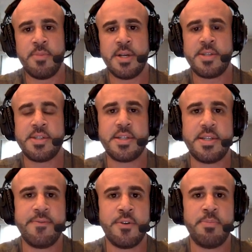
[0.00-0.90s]
by
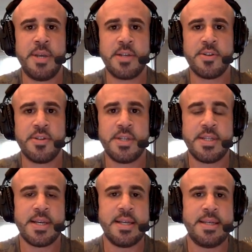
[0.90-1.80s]
64 pixels
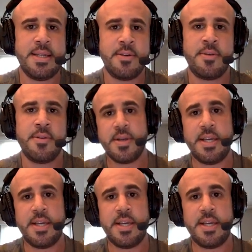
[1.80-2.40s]
is ideal.